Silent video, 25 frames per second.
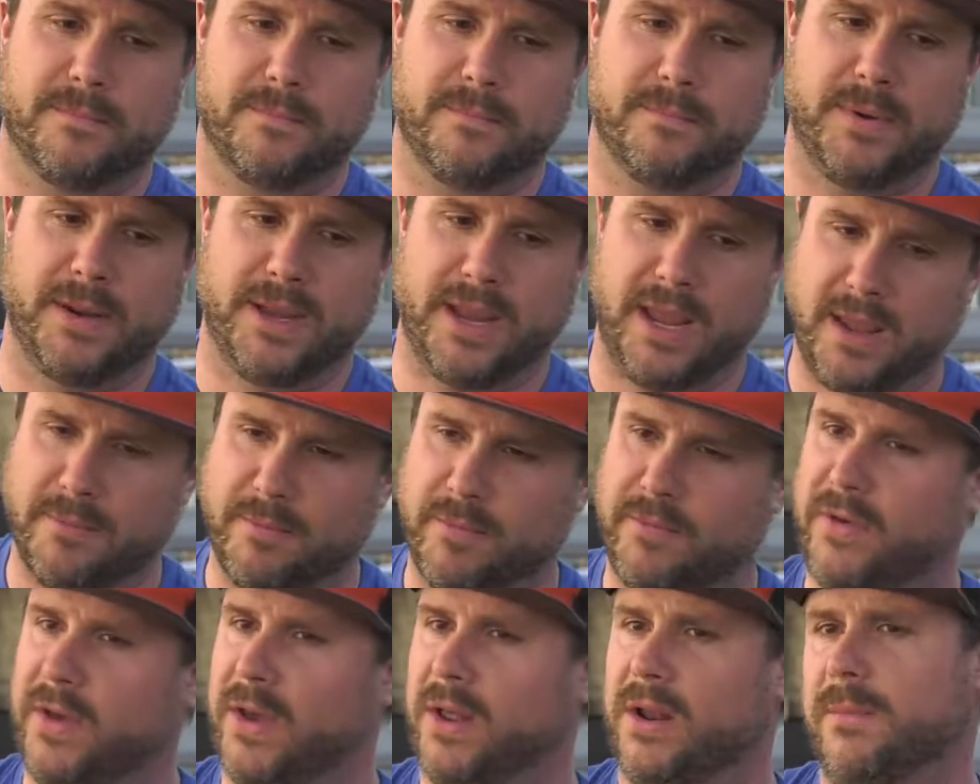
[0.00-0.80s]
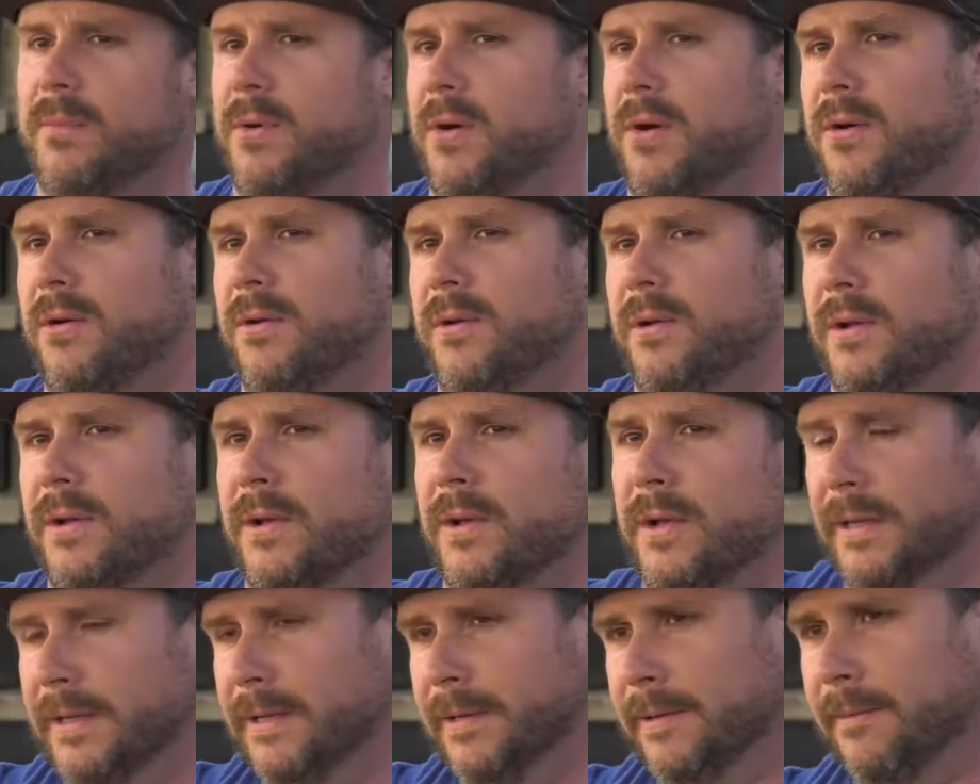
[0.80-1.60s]
became available,
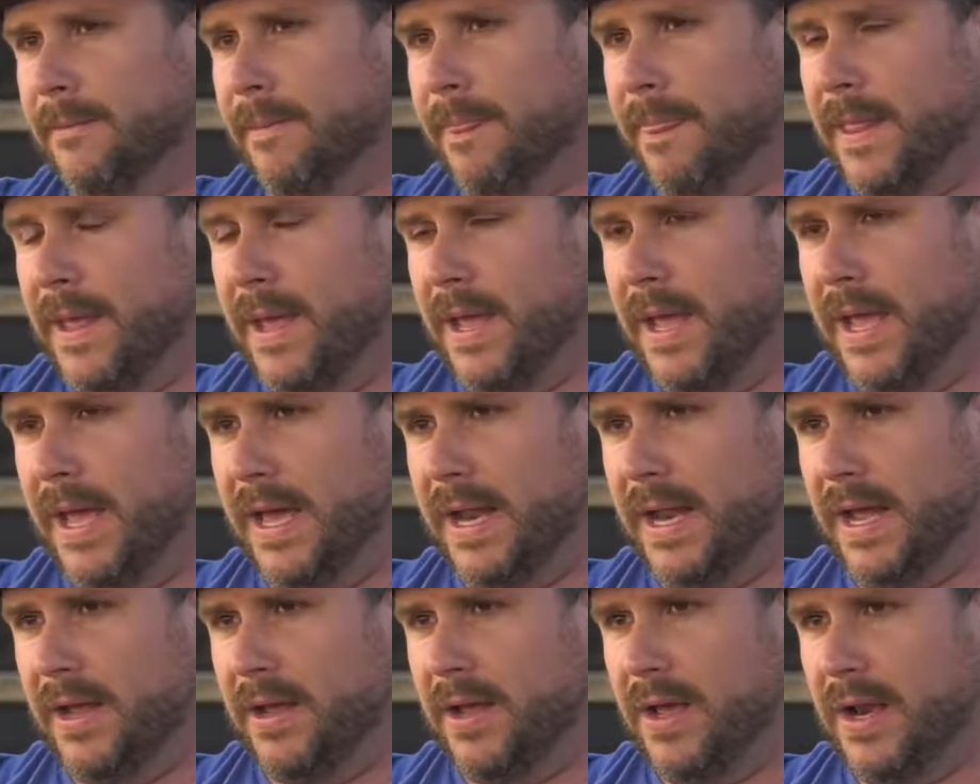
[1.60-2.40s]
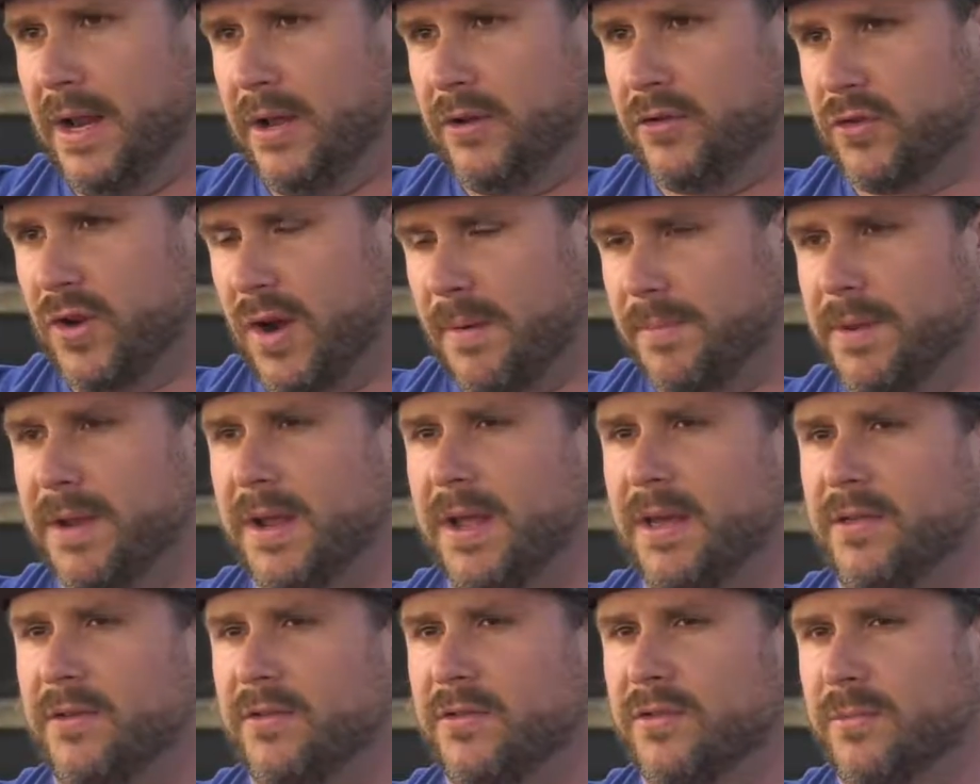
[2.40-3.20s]
and I scraped
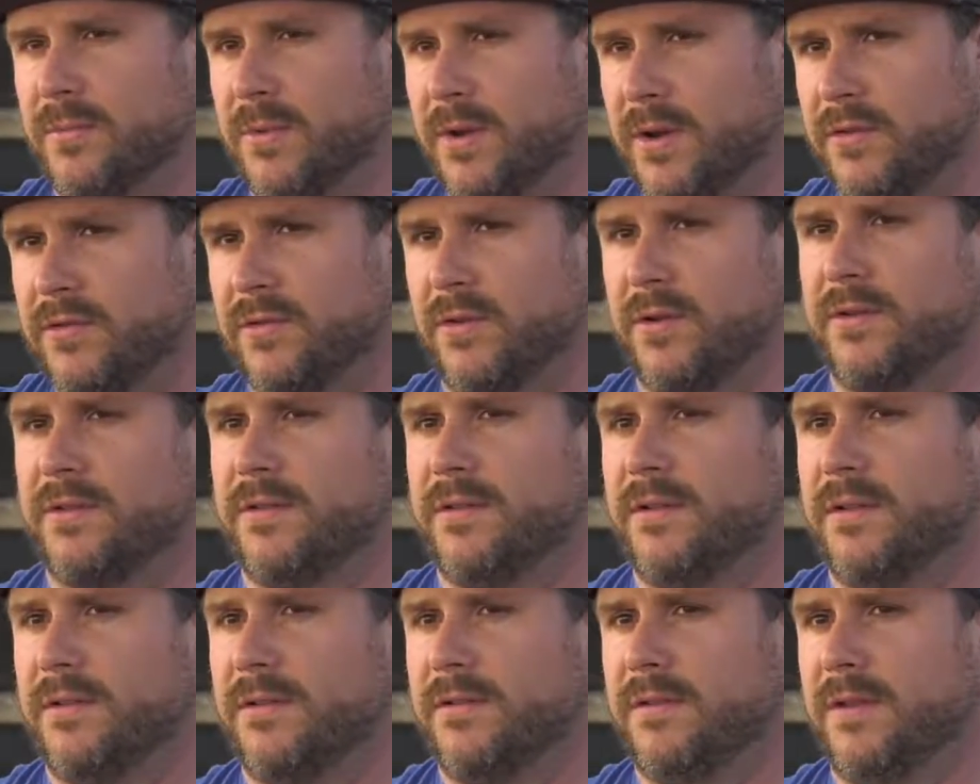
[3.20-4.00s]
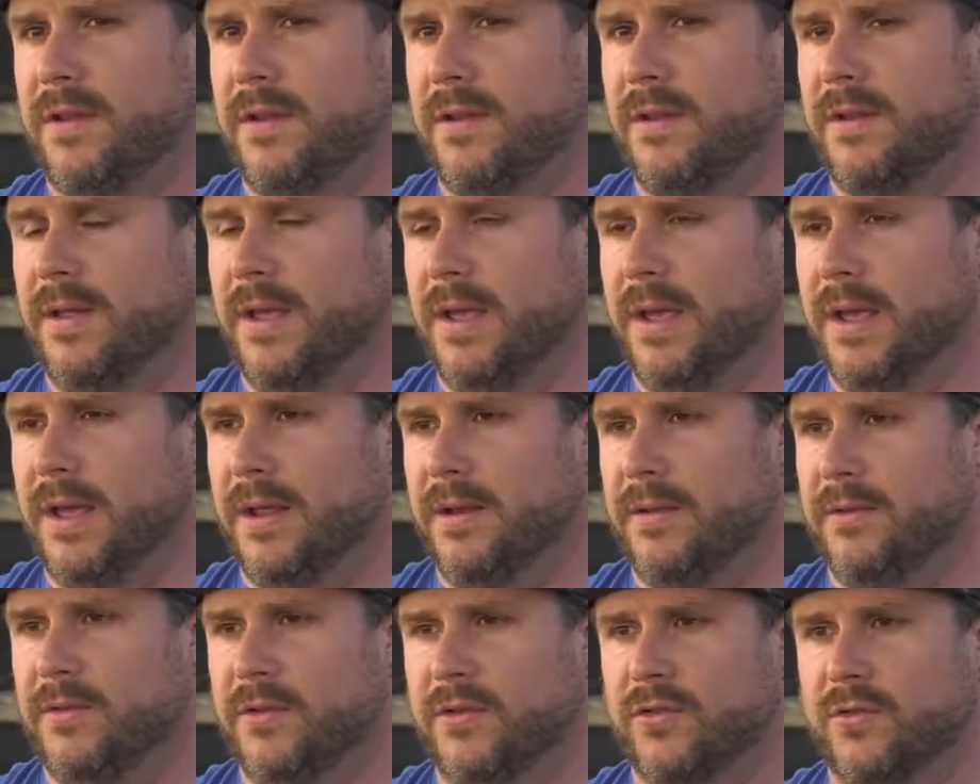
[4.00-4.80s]
together some resources
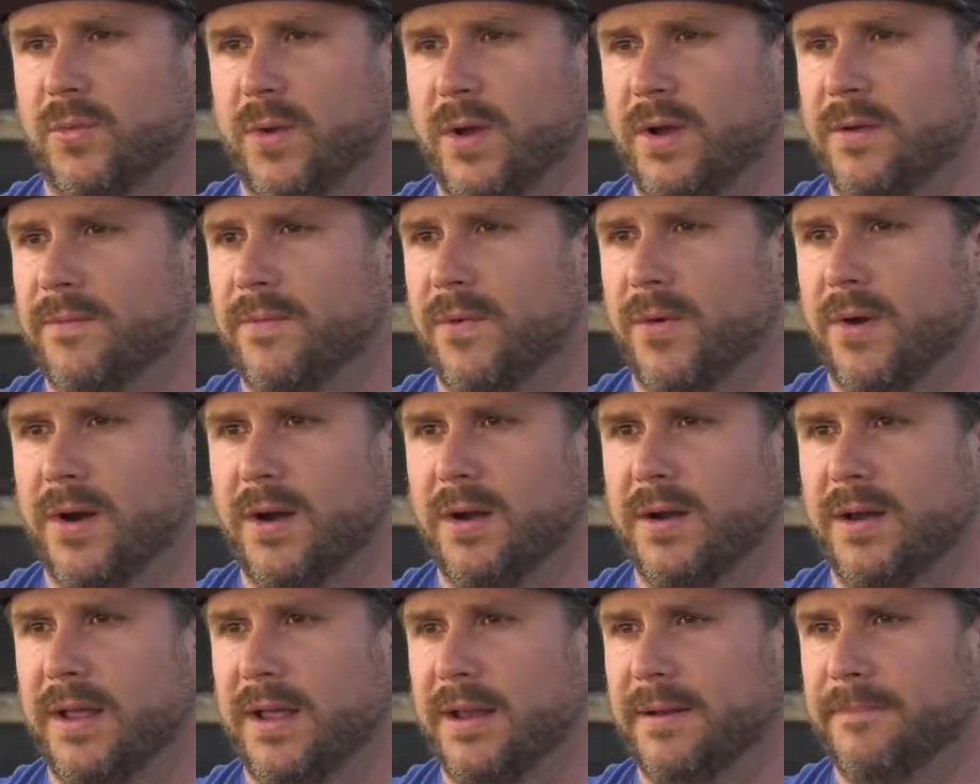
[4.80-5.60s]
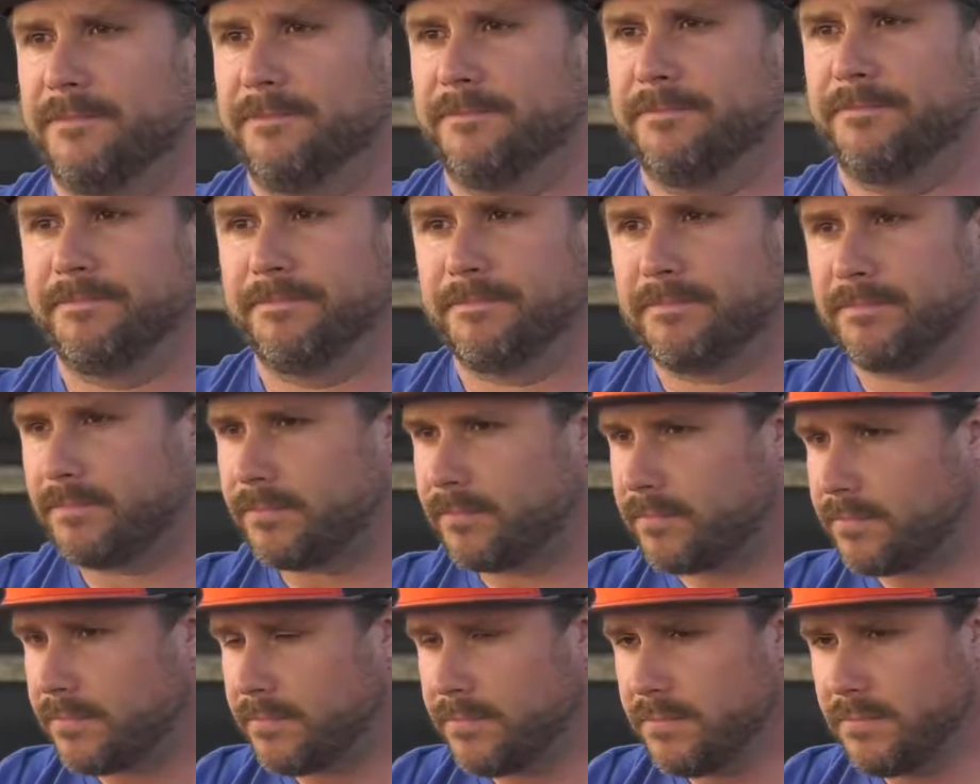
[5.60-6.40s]
and just went for it, and
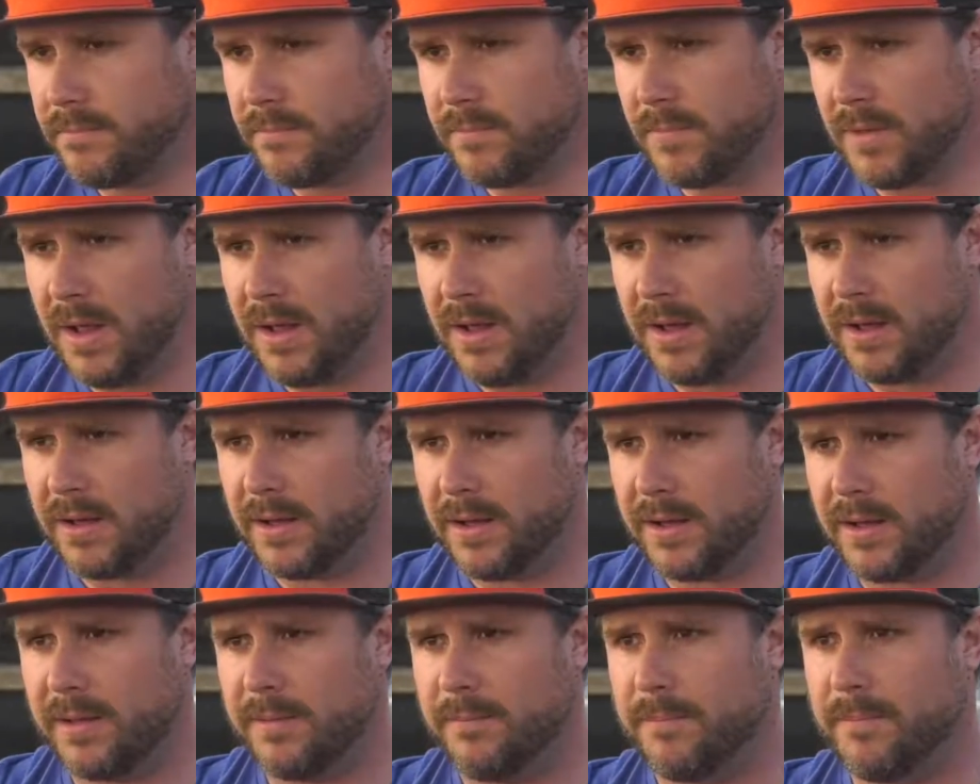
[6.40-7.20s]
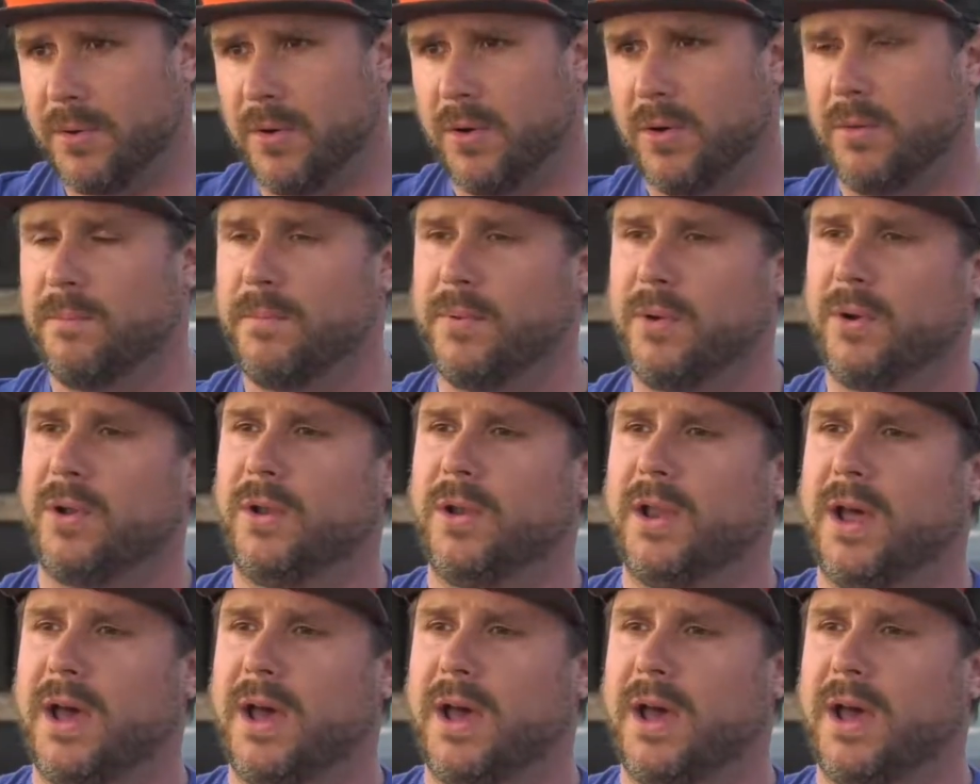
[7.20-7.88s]
pulled